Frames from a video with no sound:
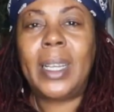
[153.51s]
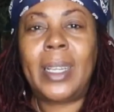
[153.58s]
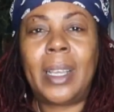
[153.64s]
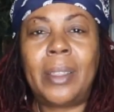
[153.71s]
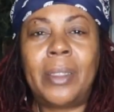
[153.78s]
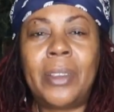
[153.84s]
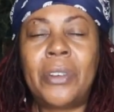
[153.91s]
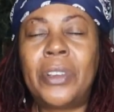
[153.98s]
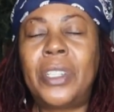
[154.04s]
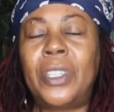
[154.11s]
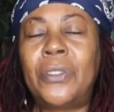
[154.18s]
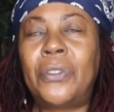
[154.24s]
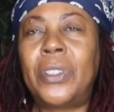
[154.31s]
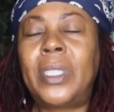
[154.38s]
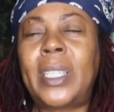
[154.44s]
Now, there are
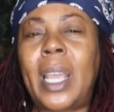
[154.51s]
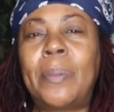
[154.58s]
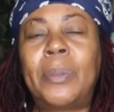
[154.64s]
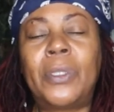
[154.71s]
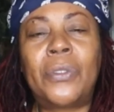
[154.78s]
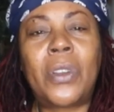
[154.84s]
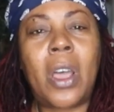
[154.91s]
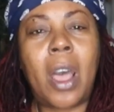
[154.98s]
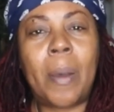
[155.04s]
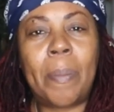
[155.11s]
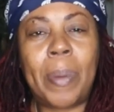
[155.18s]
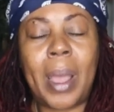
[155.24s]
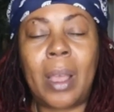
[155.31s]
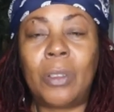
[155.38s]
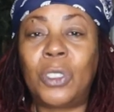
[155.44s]
different types of
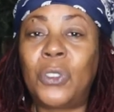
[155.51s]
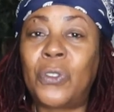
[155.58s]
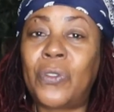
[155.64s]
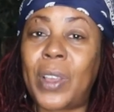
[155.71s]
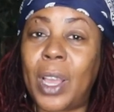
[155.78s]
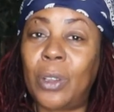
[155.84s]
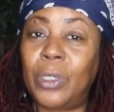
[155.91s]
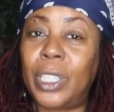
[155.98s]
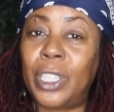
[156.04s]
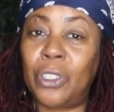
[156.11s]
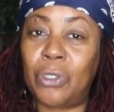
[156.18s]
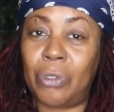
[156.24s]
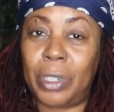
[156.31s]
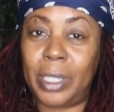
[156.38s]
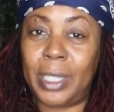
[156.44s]
compounds found in
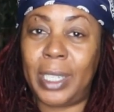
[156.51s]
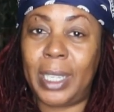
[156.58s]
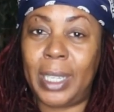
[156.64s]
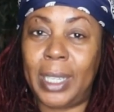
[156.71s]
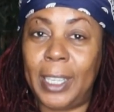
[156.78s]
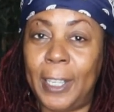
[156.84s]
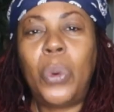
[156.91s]
green tea,